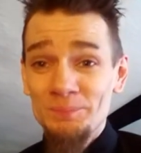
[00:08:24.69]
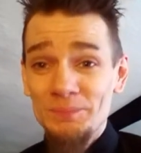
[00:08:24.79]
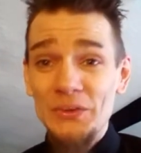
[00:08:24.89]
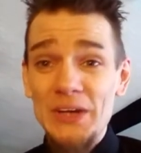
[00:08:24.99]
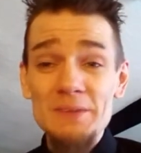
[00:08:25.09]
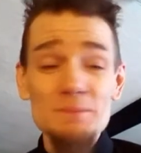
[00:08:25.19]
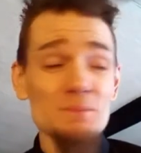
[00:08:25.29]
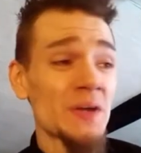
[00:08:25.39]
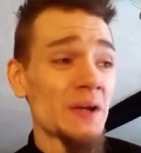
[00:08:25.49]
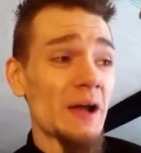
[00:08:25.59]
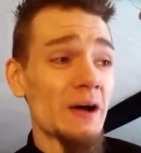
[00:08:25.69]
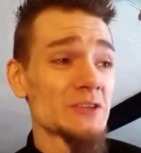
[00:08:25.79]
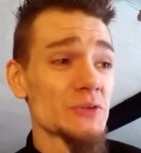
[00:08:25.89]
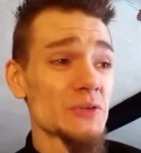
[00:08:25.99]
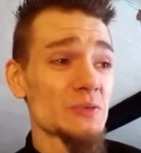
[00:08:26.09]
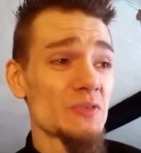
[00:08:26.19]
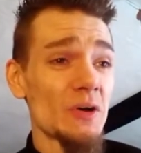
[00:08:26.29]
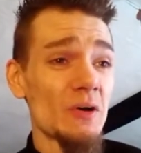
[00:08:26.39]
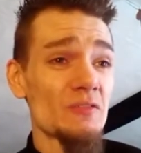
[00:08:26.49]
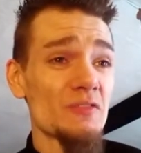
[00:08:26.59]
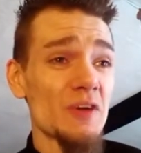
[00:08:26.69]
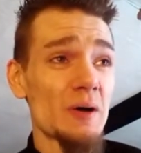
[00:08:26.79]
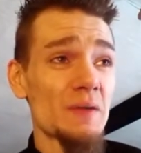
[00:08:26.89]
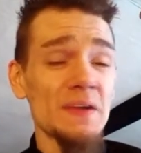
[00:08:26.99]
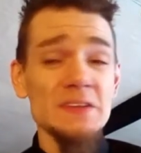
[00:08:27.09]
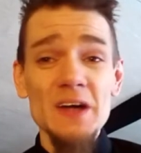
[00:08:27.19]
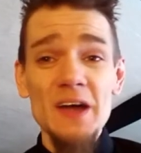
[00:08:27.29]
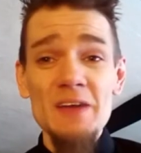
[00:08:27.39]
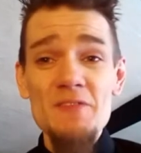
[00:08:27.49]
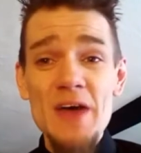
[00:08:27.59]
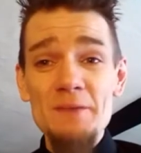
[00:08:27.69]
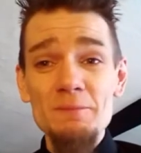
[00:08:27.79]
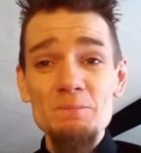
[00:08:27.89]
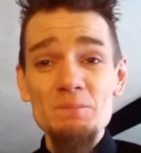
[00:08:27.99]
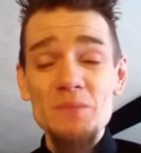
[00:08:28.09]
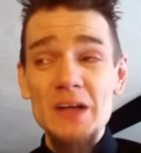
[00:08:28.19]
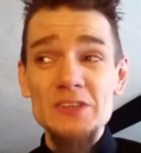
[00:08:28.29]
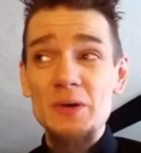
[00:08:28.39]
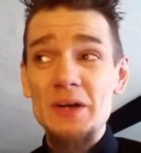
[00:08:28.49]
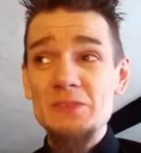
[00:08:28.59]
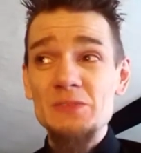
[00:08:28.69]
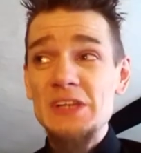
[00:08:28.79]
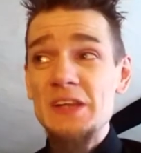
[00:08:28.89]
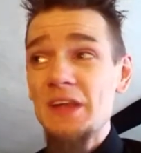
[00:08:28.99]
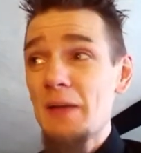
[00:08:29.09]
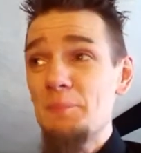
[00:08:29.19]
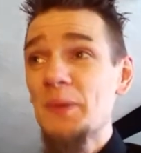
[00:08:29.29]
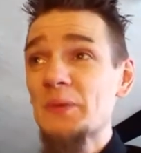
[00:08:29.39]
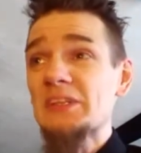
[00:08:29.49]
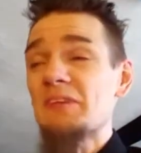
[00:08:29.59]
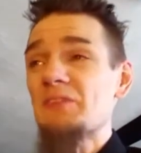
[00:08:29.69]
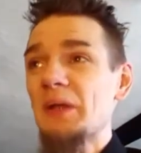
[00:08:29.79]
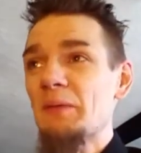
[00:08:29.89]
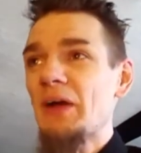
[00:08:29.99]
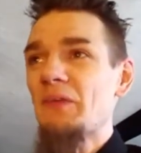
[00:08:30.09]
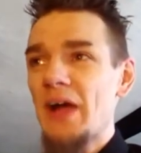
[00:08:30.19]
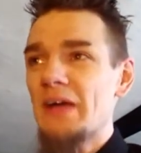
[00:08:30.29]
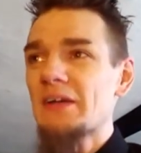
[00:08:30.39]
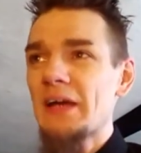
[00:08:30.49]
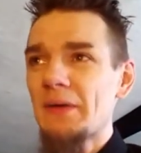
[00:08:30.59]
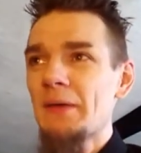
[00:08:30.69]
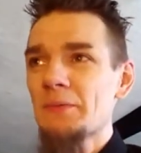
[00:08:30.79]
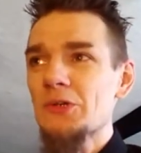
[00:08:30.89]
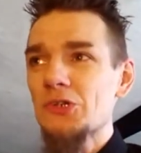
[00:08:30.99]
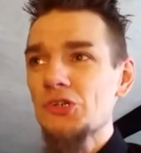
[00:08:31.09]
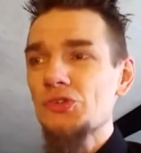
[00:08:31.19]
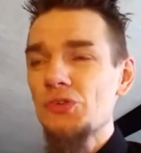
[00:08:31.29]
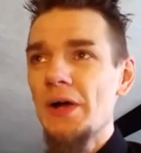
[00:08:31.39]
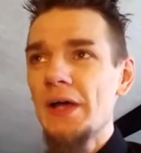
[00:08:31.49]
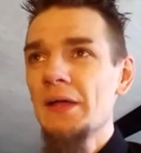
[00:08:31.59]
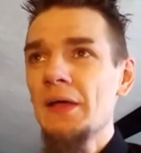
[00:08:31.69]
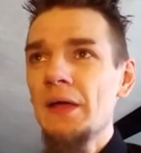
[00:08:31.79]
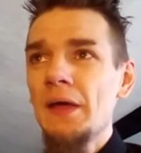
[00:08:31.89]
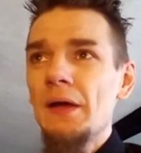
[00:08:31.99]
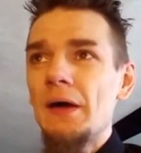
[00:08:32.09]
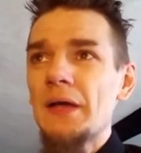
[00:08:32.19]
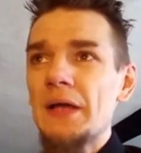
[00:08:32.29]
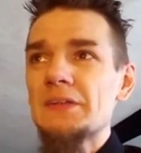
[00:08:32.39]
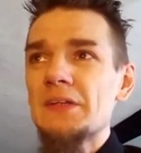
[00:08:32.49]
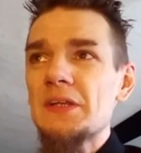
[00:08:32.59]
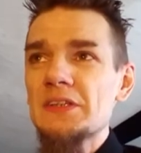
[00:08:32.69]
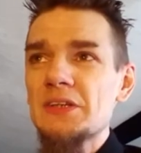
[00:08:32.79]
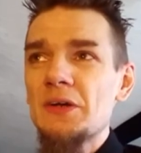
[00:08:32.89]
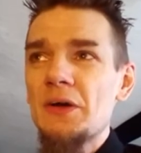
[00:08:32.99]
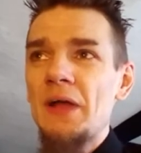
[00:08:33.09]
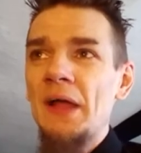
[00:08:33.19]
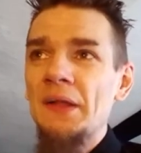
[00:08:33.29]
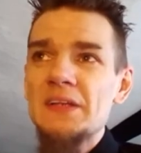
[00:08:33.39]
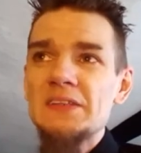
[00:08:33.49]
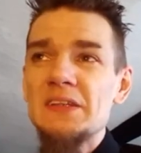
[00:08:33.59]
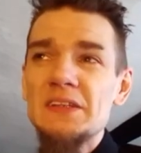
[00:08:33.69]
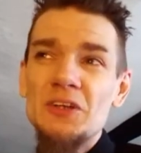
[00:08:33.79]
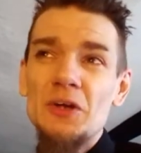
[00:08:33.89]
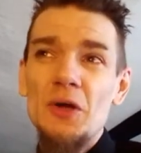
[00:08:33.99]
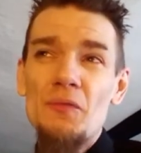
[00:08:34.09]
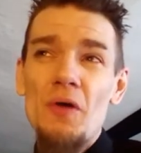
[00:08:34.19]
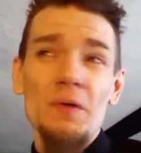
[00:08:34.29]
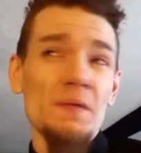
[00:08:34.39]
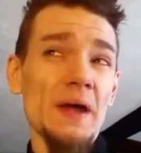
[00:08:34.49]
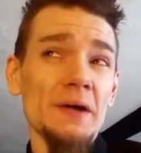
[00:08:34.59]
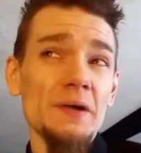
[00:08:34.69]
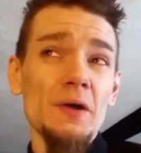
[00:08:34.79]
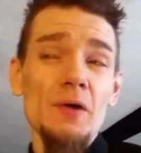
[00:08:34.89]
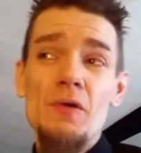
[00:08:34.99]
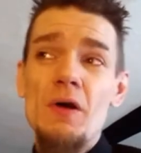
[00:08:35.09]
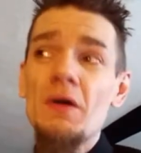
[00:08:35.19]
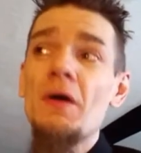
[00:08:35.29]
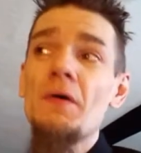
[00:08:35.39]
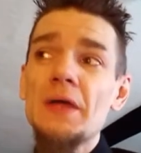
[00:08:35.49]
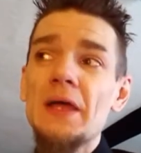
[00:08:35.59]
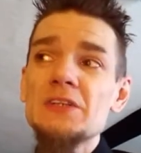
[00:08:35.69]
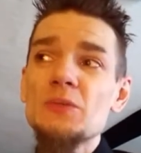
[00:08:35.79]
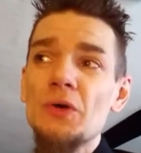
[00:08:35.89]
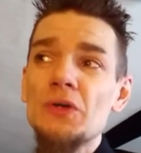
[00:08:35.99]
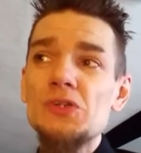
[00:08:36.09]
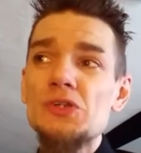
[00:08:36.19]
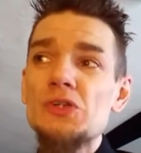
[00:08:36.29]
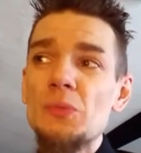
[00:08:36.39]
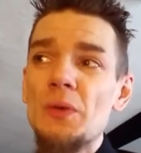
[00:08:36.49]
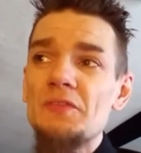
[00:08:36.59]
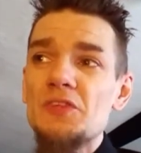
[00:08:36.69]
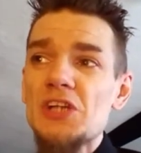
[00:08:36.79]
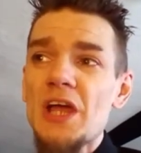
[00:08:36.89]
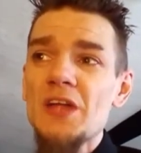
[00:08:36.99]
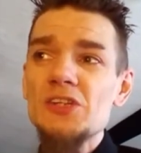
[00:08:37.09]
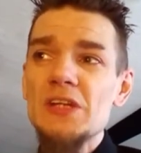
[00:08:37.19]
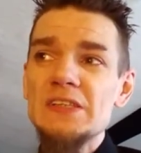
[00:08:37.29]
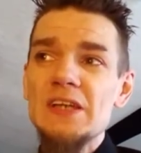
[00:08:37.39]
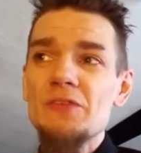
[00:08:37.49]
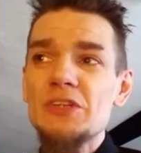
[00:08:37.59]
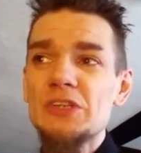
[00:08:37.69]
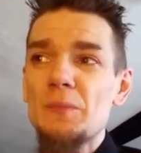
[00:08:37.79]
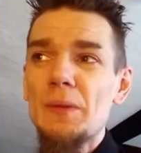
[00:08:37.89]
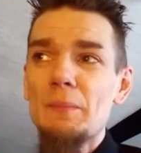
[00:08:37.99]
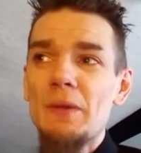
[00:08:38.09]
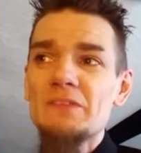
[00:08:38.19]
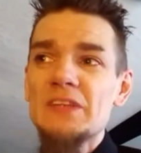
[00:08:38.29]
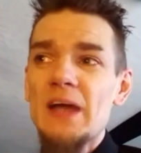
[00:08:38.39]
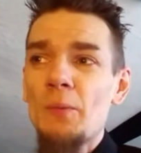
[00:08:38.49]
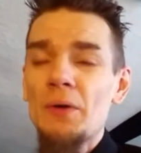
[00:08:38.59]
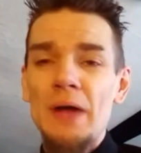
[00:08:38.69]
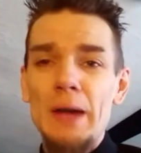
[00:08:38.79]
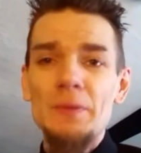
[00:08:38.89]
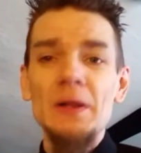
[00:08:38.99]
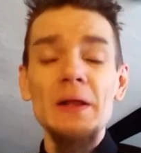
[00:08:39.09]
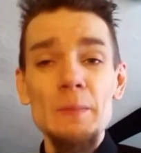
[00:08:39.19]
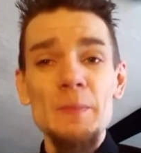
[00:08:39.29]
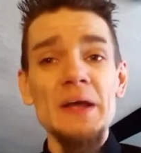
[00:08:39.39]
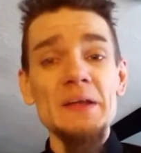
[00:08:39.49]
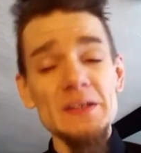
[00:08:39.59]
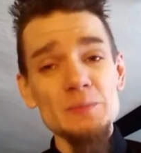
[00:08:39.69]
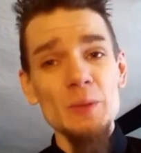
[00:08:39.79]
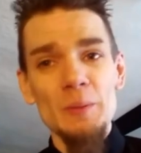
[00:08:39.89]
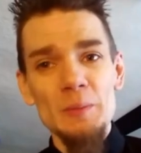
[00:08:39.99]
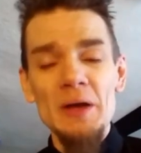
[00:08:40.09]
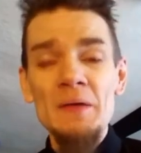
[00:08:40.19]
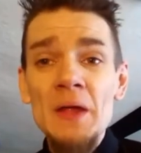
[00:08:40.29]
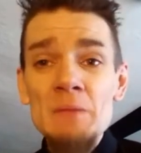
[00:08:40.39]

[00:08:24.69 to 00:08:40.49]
Okay? Now I do this with a lot of things that I invent. So I sit there, build something, and I'm like, right, okay, now I'm going to destroy it. Okay, so this could go like this, and this could go wrong, and that could go wrong. Okay, so what could you do? Well, if you change this every so many months, that won't happen. Eliminate this, blah, blah, blah.